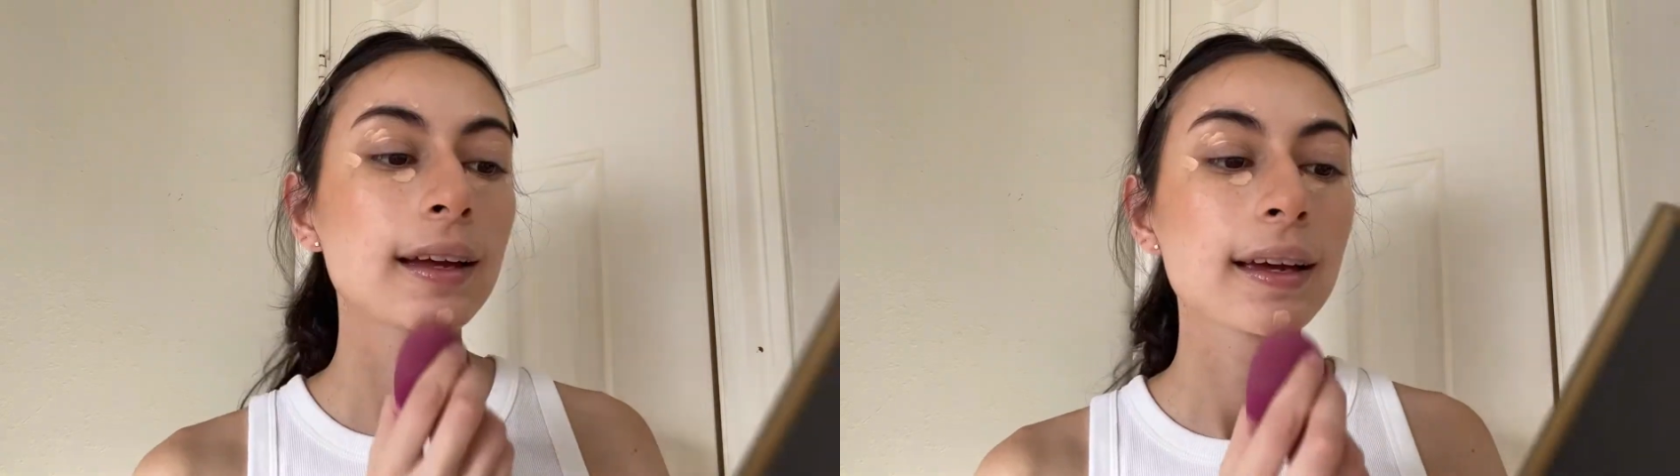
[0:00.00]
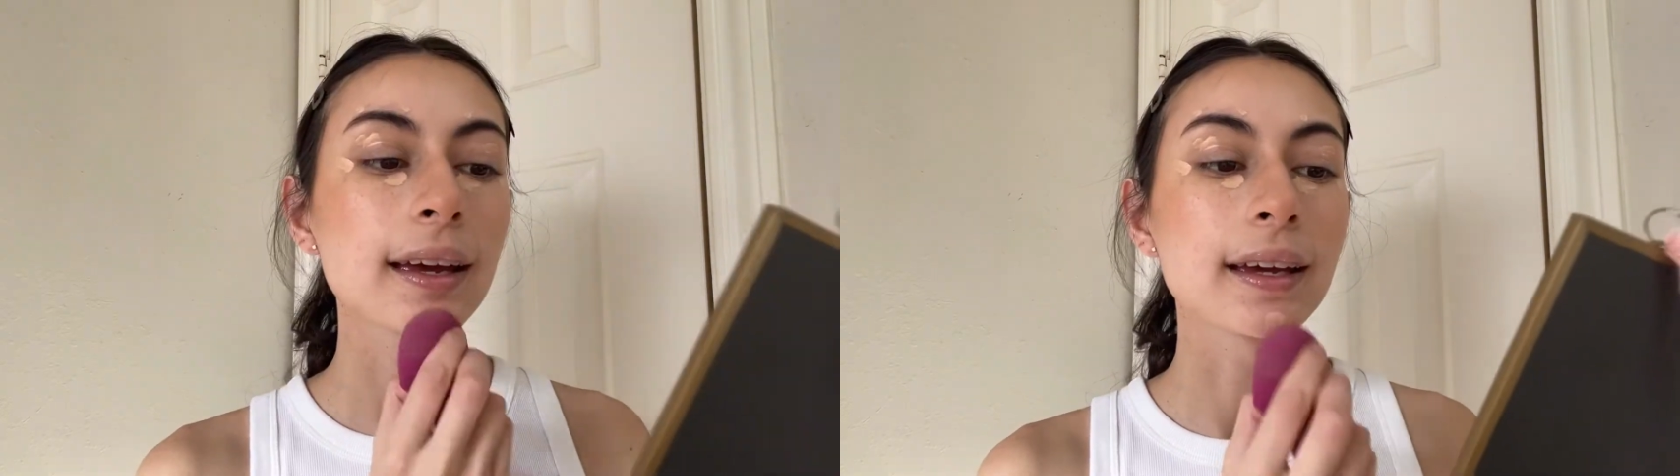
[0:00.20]

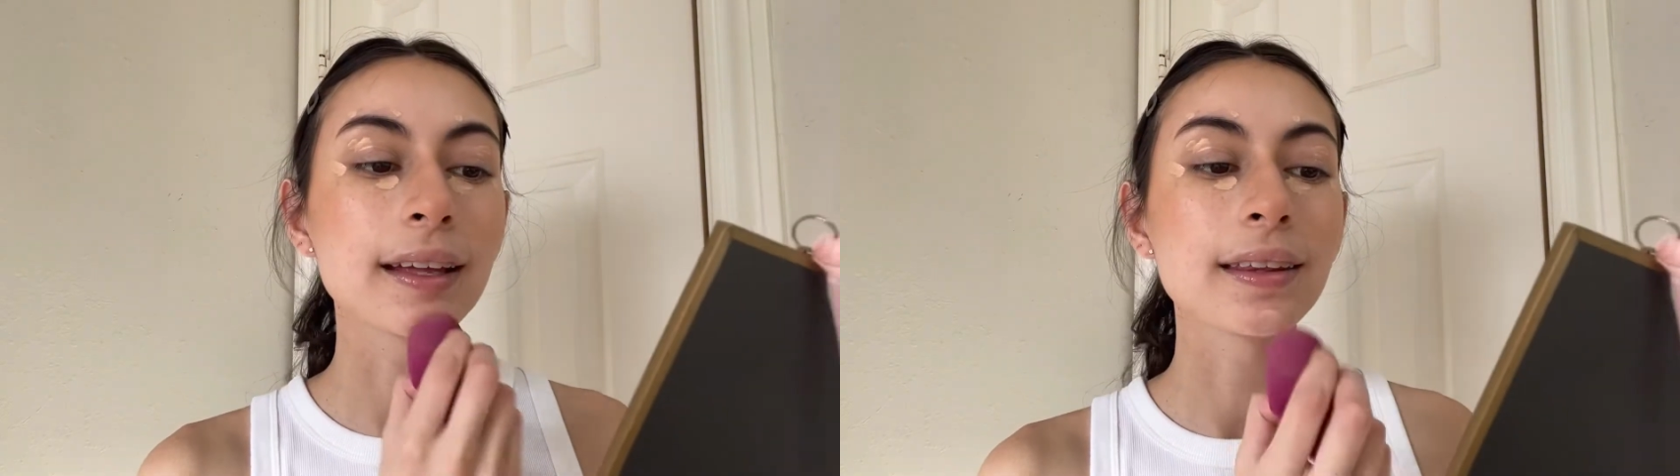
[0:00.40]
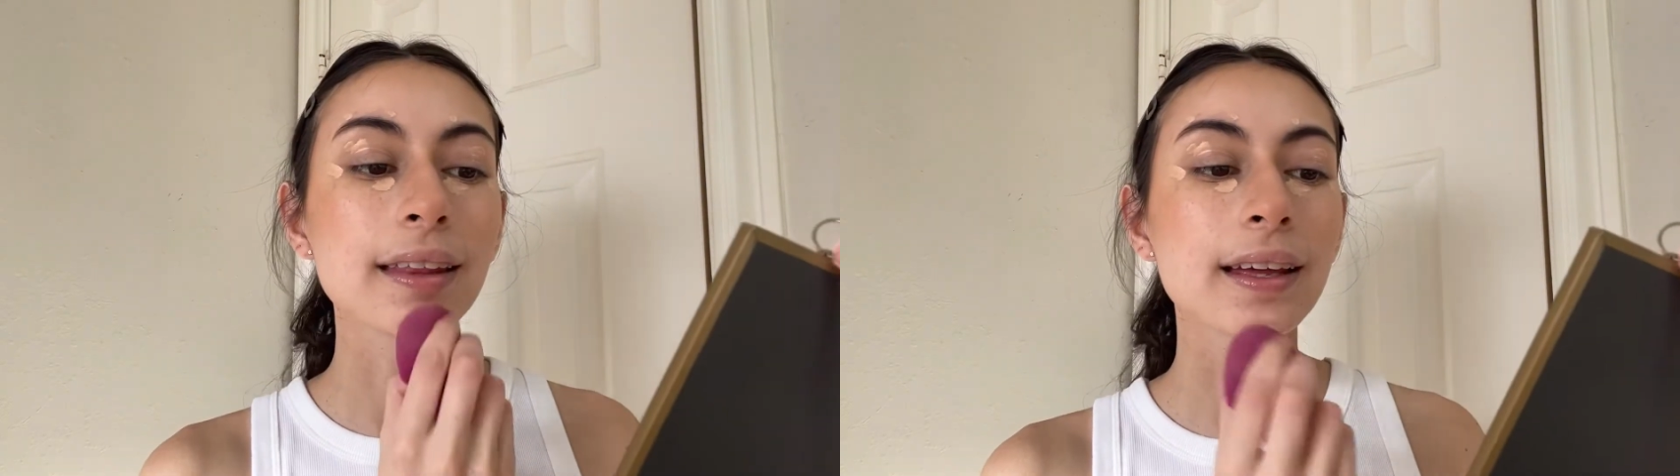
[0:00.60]

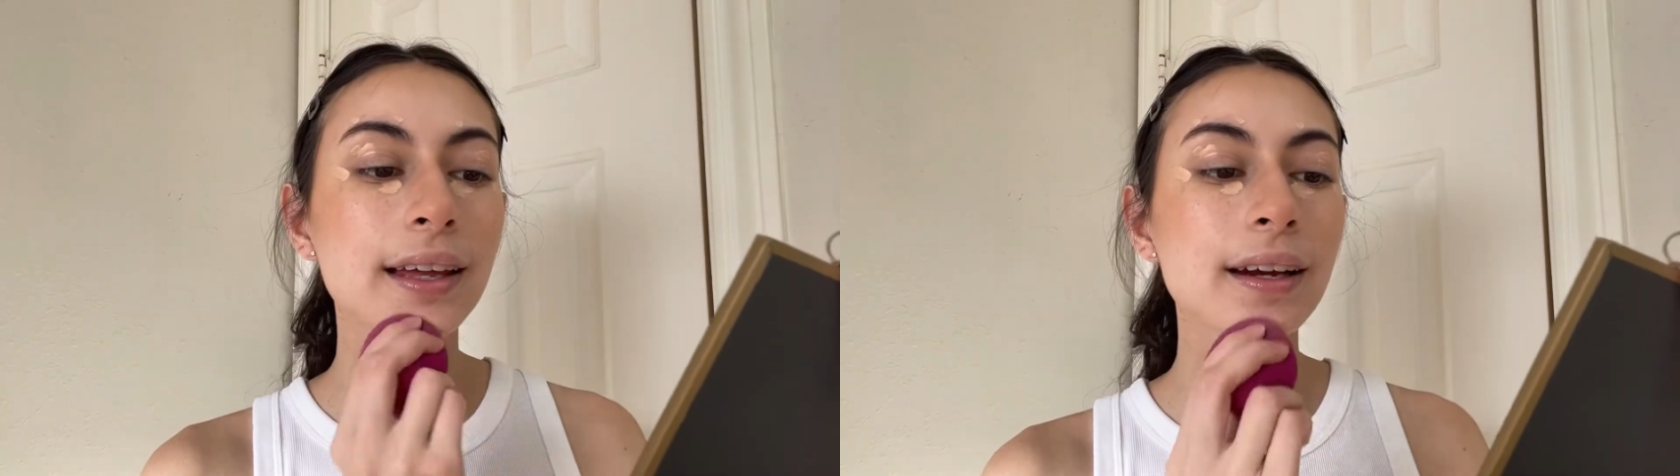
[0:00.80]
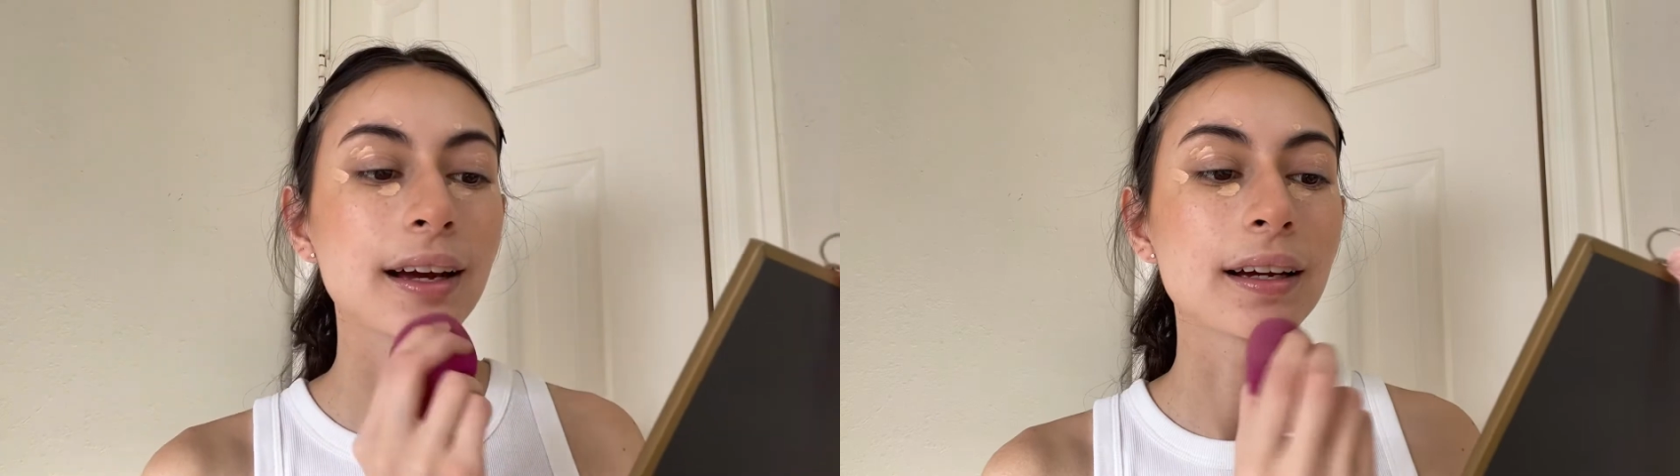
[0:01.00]
Okay,
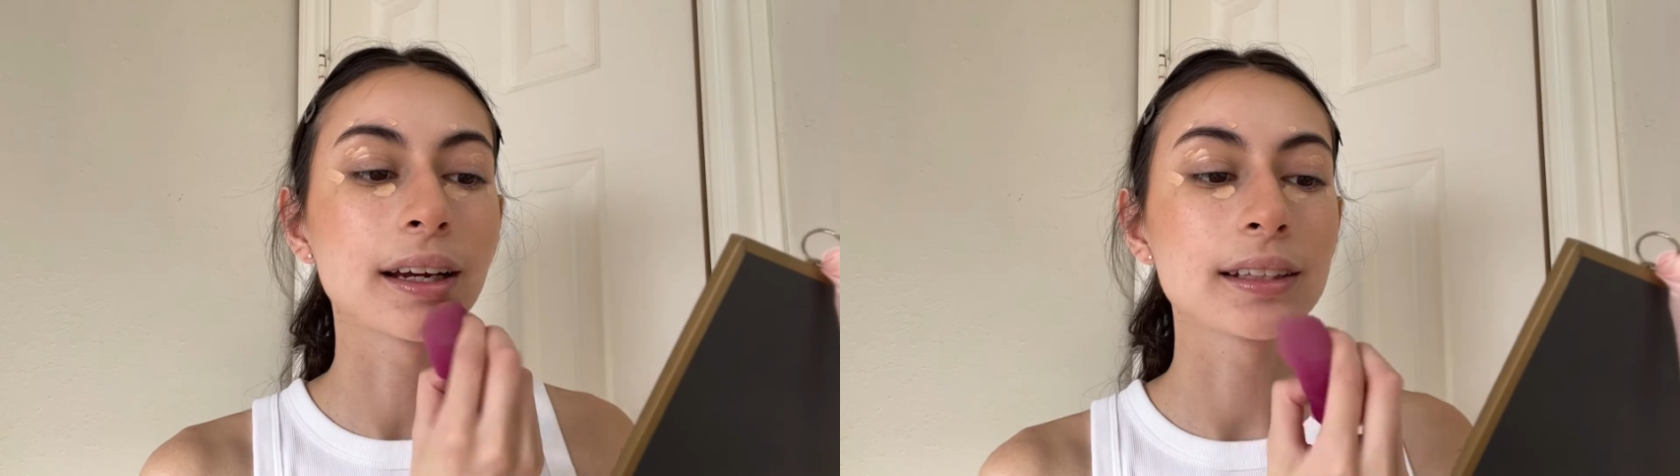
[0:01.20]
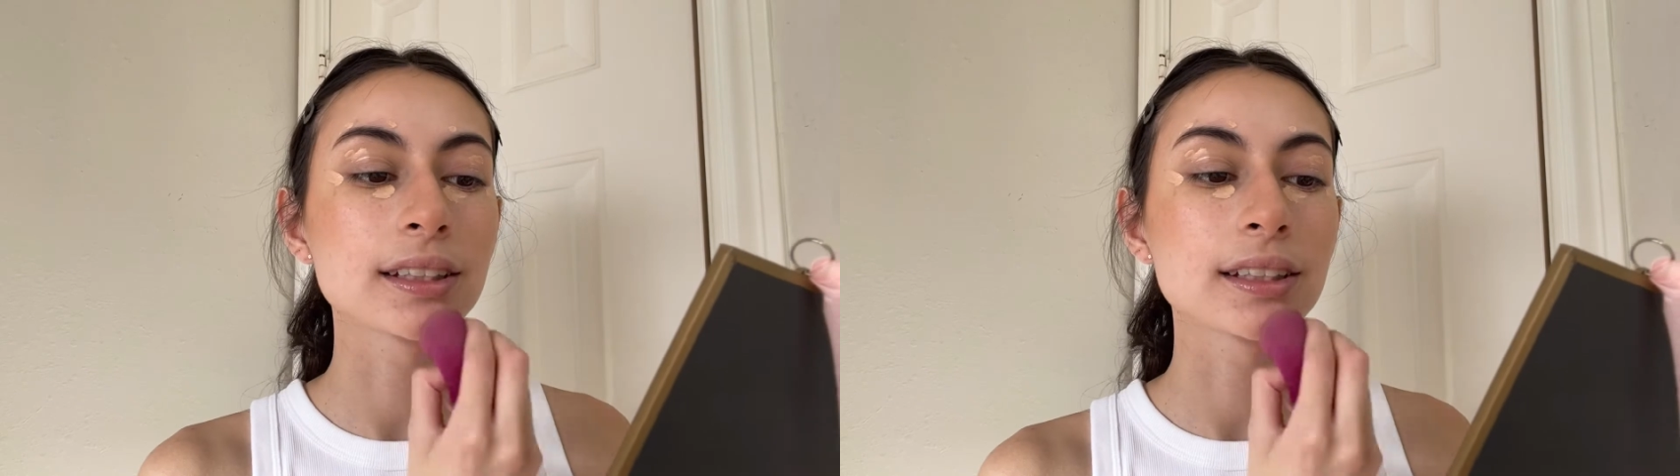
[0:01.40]
then I